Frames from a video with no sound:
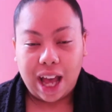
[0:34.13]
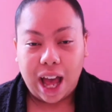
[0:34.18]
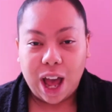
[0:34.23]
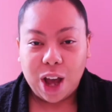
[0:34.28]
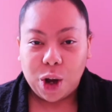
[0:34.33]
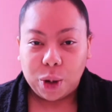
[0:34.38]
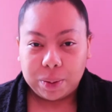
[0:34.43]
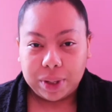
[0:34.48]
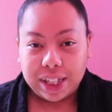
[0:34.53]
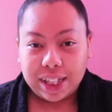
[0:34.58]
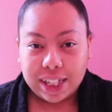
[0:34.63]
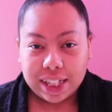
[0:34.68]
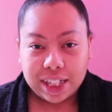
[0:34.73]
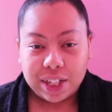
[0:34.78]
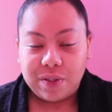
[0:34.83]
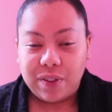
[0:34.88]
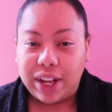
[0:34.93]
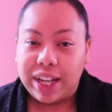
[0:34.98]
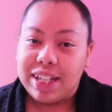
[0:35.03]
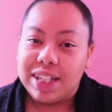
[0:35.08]
I hope that this
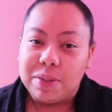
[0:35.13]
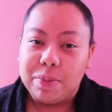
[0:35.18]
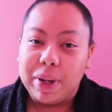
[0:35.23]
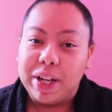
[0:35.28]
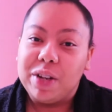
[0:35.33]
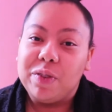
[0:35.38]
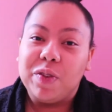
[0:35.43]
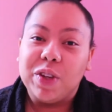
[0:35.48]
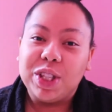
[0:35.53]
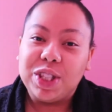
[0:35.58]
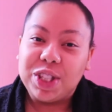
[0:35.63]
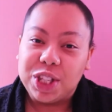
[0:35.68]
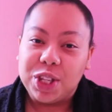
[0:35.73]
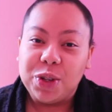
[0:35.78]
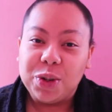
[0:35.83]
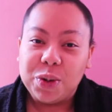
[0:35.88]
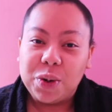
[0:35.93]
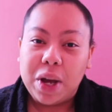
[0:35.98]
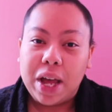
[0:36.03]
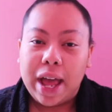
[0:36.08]
advice benefits
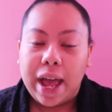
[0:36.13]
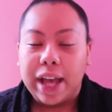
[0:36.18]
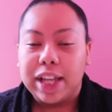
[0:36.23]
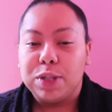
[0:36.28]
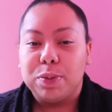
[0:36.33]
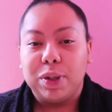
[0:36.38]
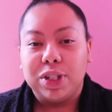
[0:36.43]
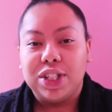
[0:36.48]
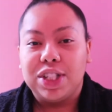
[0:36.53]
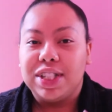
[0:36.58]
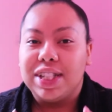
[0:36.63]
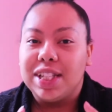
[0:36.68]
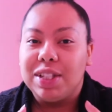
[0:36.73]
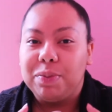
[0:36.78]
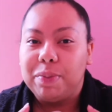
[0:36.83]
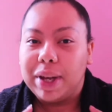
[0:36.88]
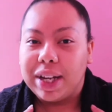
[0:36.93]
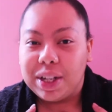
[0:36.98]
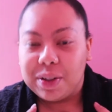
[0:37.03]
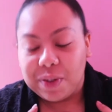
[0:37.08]
you as much as it's
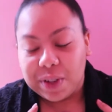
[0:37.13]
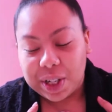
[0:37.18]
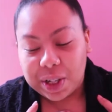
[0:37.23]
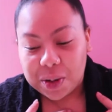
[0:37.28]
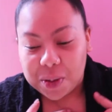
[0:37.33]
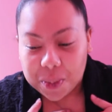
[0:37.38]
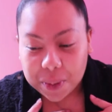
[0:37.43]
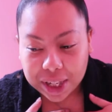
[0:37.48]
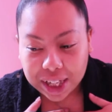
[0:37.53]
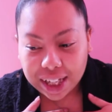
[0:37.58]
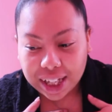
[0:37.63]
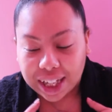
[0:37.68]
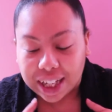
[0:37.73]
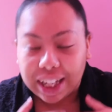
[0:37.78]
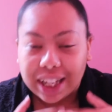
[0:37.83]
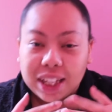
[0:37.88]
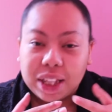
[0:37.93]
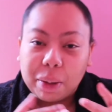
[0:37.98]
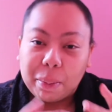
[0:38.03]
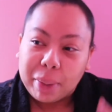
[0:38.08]
benefited me
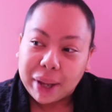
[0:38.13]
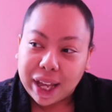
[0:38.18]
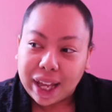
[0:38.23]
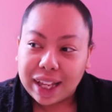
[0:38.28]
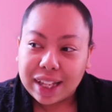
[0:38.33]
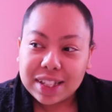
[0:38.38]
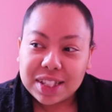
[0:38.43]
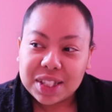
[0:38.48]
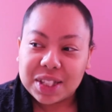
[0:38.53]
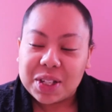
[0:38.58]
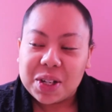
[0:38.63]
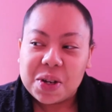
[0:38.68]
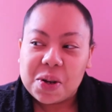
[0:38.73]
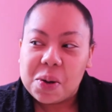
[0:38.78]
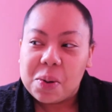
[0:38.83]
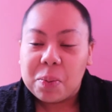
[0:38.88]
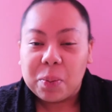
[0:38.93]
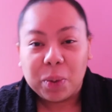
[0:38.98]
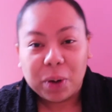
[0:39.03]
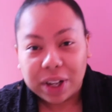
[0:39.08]
in the past,
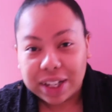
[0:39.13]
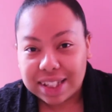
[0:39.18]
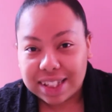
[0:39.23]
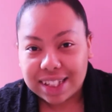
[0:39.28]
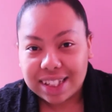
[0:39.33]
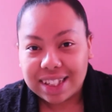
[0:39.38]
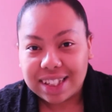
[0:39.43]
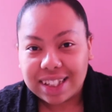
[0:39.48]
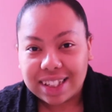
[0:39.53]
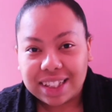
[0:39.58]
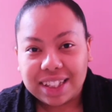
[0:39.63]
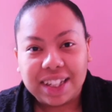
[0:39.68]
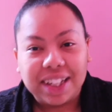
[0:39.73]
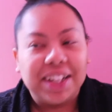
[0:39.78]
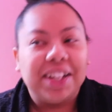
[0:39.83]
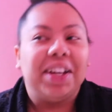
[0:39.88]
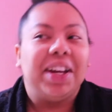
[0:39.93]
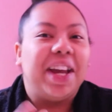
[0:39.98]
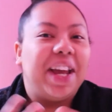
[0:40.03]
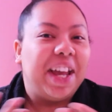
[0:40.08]
present,
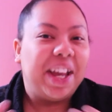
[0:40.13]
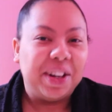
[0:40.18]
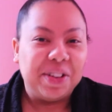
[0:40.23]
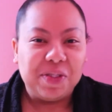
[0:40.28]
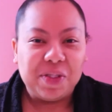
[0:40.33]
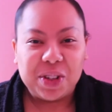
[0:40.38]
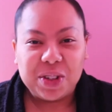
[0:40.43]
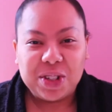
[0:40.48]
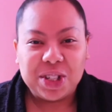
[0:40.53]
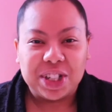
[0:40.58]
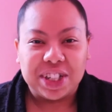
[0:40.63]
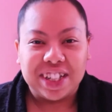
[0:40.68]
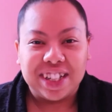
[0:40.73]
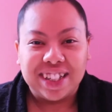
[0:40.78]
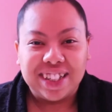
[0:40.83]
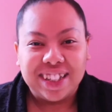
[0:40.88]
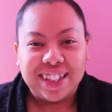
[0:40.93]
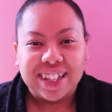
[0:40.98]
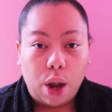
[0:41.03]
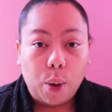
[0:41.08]
and future.
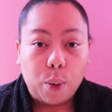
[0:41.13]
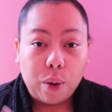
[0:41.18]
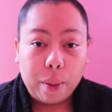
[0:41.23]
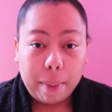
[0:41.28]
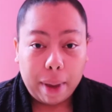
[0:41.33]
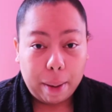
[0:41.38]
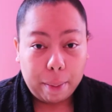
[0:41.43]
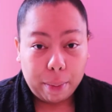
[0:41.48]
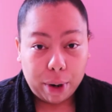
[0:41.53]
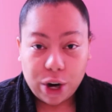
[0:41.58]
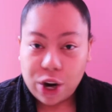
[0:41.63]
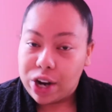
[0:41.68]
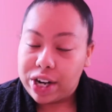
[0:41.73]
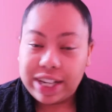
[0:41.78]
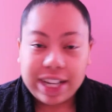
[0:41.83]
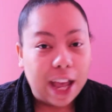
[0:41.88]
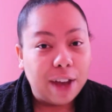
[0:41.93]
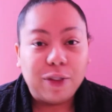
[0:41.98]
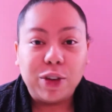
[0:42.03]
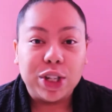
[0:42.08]
Remember,
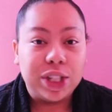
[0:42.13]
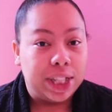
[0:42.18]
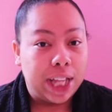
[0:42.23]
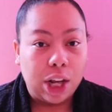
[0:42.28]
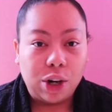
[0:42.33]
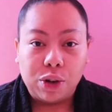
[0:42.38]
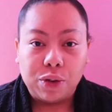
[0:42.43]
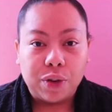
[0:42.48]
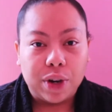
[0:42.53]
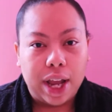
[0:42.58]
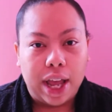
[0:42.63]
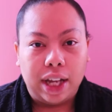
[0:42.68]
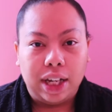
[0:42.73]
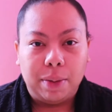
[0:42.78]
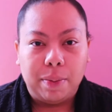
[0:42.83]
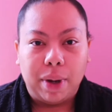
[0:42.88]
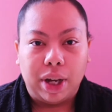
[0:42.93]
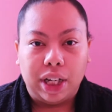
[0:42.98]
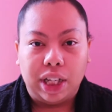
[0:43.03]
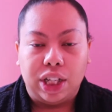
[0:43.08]
never settle for
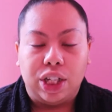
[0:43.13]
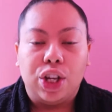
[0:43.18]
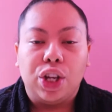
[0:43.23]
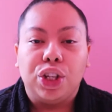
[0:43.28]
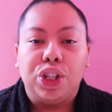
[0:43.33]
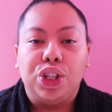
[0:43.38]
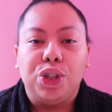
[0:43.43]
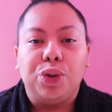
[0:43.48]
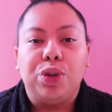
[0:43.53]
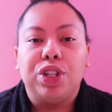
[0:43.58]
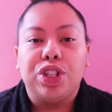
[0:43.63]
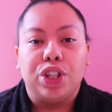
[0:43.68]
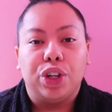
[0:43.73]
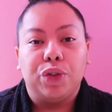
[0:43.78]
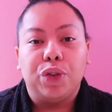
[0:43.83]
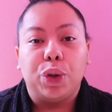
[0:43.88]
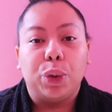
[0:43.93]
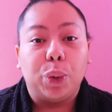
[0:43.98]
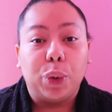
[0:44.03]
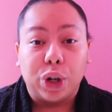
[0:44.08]
anybody. You
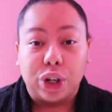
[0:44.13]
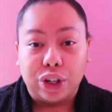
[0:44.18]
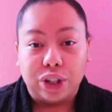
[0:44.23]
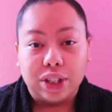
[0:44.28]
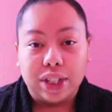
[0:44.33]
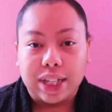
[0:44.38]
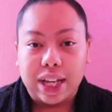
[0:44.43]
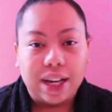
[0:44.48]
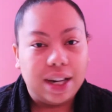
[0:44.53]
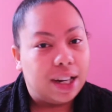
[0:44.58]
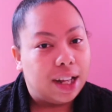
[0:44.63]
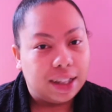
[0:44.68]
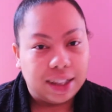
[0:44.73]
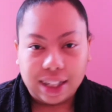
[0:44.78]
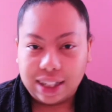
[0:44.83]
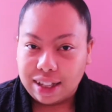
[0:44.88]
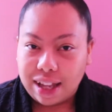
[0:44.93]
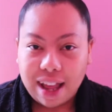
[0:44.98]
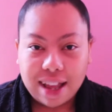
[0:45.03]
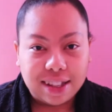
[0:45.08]
deserve the world,
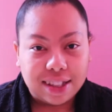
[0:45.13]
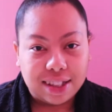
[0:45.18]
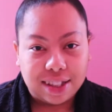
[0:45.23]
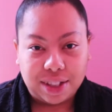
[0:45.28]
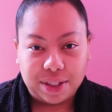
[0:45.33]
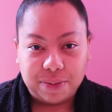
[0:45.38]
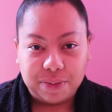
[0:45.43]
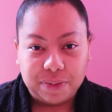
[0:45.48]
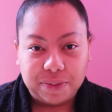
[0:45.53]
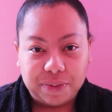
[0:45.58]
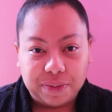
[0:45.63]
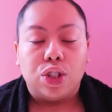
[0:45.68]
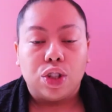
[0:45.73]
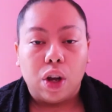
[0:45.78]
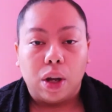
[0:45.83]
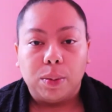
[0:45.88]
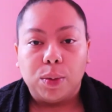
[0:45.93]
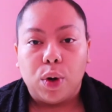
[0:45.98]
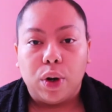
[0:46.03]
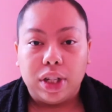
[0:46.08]
nothing less.
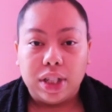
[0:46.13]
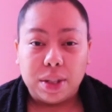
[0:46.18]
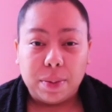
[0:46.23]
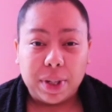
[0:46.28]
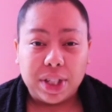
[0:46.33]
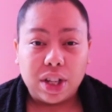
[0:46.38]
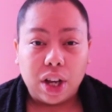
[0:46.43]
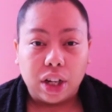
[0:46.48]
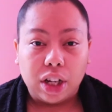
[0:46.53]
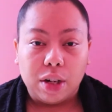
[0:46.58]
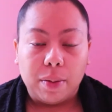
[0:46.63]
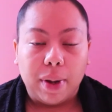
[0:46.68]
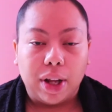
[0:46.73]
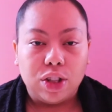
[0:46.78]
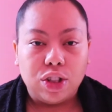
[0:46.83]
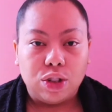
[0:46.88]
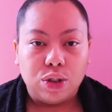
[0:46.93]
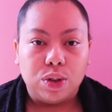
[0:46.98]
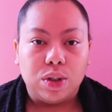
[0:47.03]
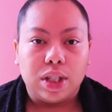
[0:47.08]
So I'm going to be talking
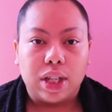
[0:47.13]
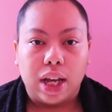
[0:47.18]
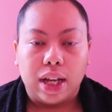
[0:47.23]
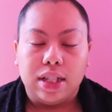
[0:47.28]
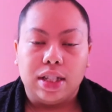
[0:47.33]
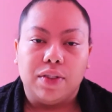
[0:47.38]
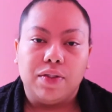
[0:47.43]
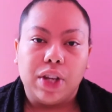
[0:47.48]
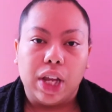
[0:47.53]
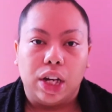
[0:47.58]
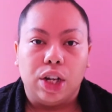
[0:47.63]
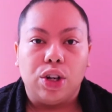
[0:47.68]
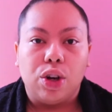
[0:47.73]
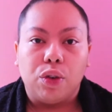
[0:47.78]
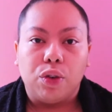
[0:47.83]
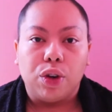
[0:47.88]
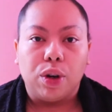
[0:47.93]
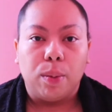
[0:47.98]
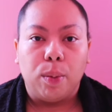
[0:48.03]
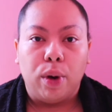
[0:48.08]
about two sides of getting
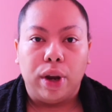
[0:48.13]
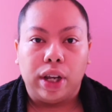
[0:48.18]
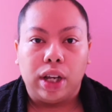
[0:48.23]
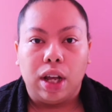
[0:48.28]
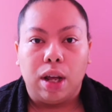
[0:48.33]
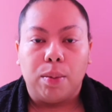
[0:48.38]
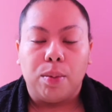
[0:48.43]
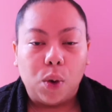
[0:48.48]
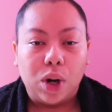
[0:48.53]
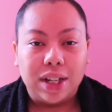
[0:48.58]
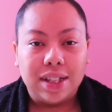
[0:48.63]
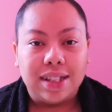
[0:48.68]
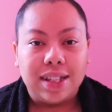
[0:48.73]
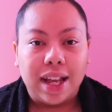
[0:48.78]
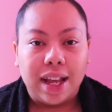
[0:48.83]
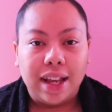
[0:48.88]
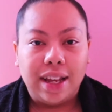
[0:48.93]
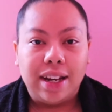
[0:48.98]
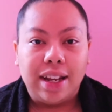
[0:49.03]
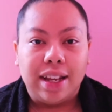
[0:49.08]
over a breakup. One
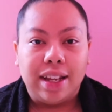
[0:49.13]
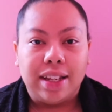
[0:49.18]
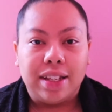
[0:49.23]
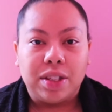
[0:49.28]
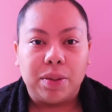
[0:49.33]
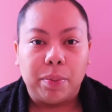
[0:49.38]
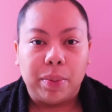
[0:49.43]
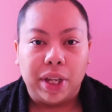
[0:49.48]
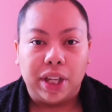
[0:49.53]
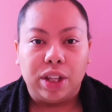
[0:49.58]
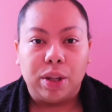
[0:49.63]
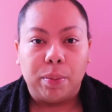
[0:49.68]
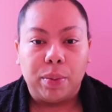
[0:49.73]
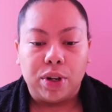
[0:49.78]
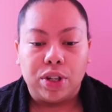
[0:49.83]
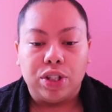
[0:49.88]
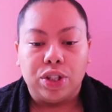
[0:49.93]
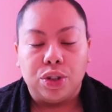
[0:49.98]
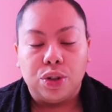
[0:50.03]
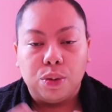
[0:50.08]
side is being the
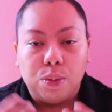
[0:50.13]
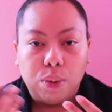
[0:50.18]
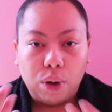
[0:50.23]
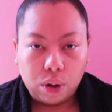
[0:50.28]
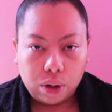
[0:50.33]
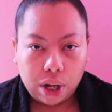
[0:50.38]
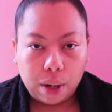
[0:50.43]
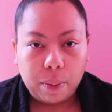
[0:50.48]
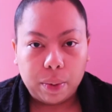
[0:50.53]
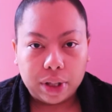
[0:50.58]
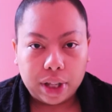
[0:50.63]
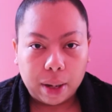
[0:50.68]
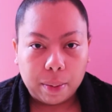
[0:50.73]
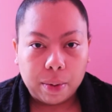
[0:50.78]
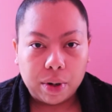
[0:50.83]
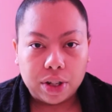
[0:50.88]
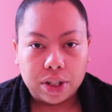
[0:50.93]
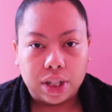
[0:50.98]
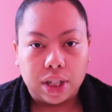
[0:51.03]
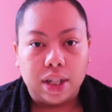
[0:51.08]
person who broke up with that
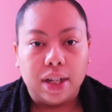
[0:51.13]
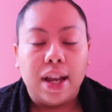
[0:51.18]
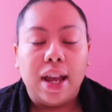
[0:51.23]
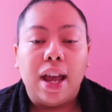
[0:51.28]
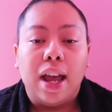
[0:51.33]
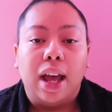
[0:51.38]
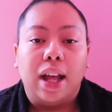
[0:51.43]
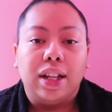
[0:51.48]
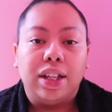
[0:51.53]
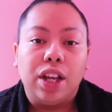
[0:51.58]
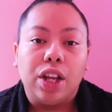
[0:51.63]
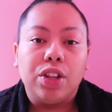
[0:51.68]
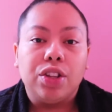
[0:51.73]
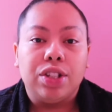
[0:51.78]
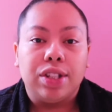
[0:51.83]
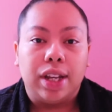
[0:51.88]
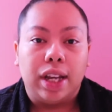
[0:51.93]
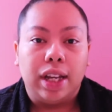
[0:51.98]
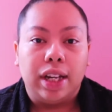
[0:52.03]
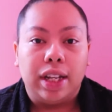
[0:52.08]
person, and the other
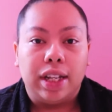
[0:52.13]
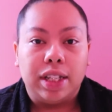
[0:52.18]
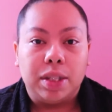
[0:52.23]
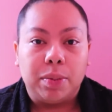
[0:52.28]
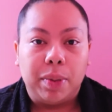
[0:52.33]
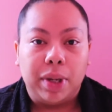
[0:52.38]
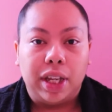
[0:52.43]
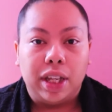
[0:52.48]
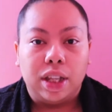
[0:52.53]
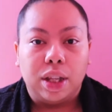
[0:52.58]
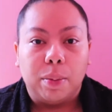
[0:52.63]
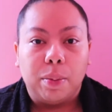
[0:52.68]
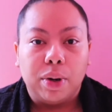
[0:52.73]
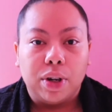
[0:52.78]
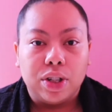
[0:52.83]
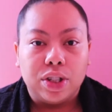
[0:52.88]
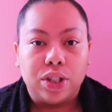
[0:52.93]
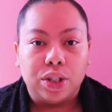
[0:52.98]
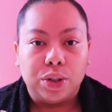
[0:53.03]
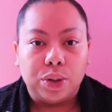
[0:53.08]
side is being the
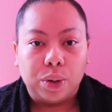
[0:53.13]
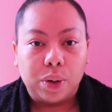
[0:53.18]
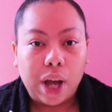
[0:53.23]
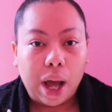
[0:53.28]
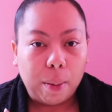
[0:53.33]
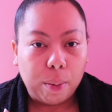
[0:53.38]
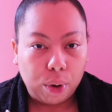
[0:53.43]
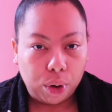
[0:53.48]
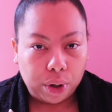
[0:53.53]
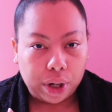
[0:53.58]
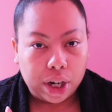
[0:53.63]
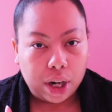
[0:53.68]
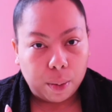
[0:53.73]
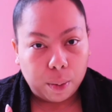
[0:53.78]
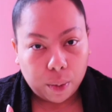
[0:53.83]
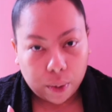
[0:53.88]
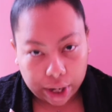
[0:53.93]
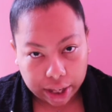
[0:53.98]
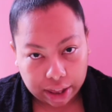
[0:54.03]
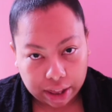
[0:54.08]
person who got broken
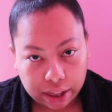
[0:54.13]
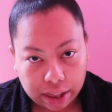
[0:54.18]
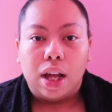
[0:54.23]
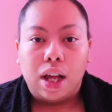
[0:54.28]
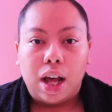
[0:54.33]
up with.